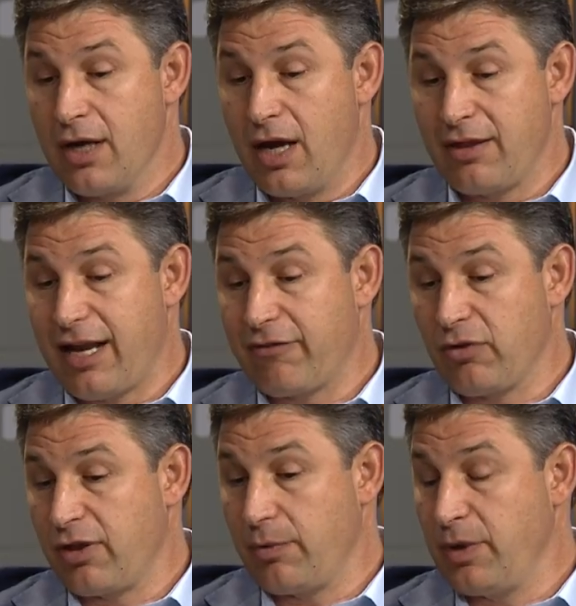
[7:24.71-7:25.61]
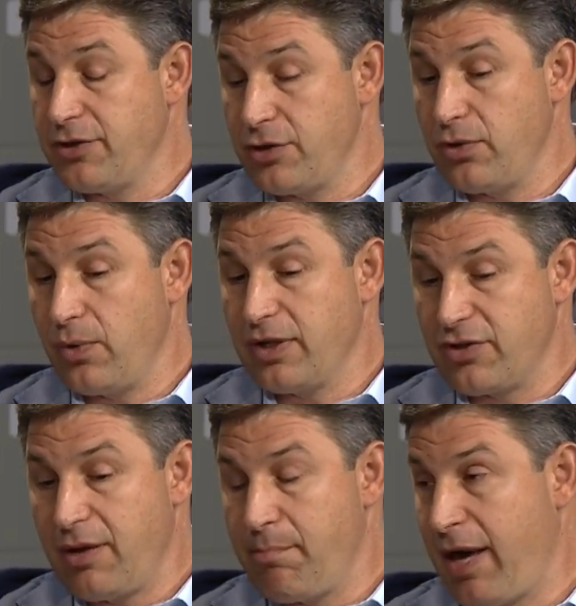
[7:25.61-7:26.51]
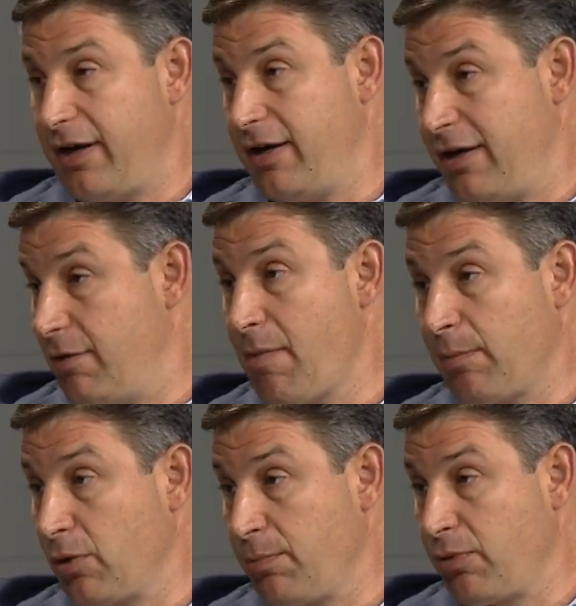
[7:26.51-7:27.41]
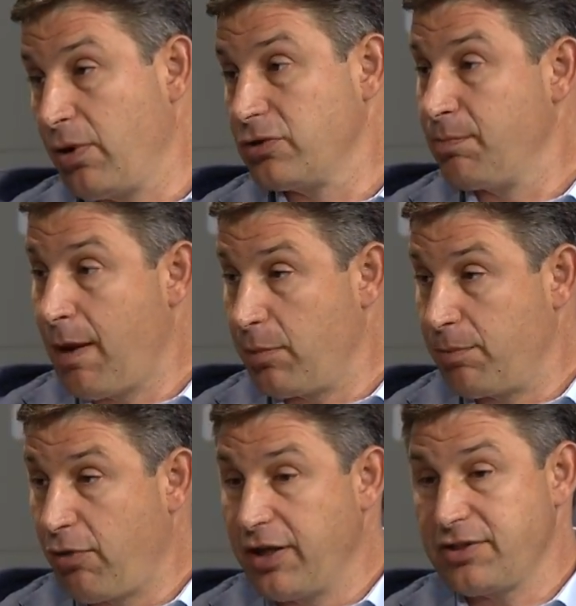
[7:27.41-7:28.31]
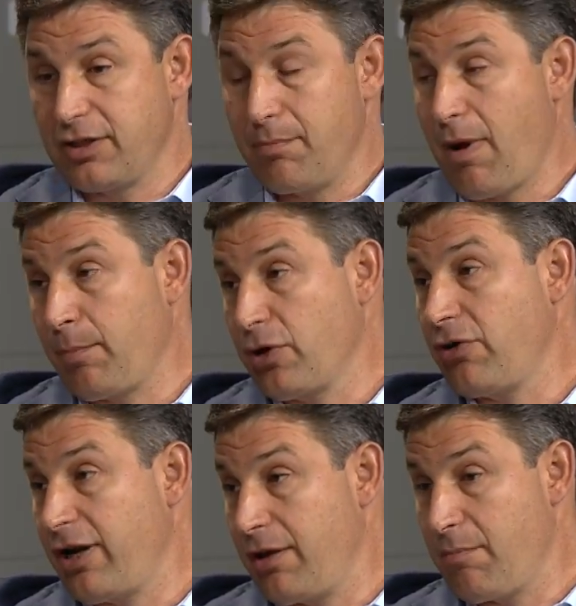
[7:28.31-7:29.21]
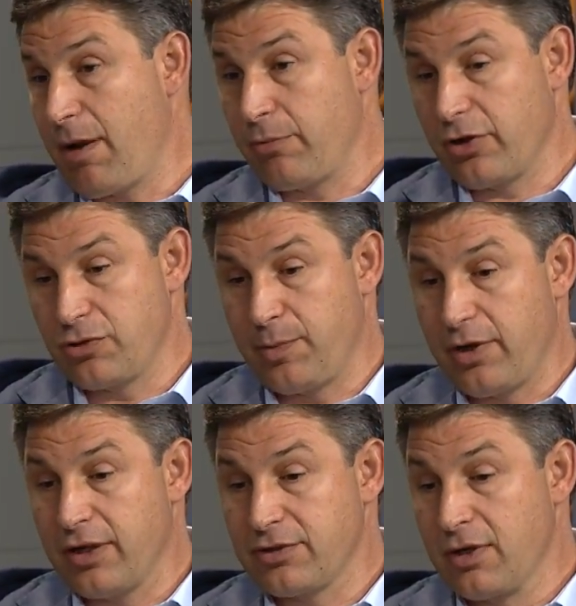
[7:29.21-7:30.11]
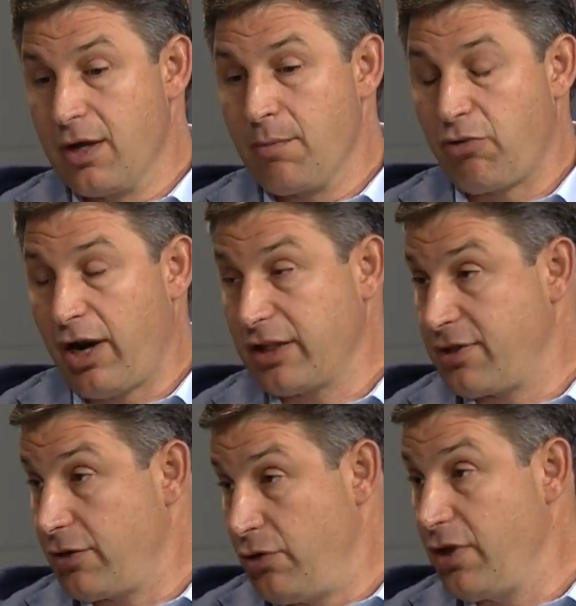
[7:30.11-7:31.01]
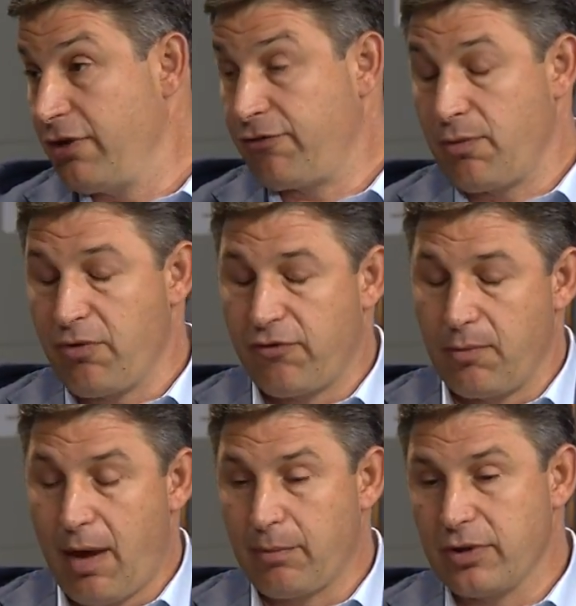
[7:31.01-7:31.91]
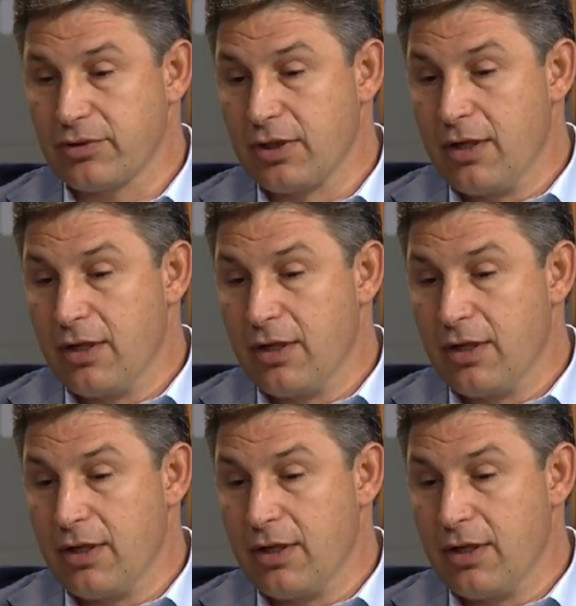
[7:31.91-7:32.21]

and that everything we do is embedded in a member approach member pricing, member credit, member experience, products that are unique for, for members.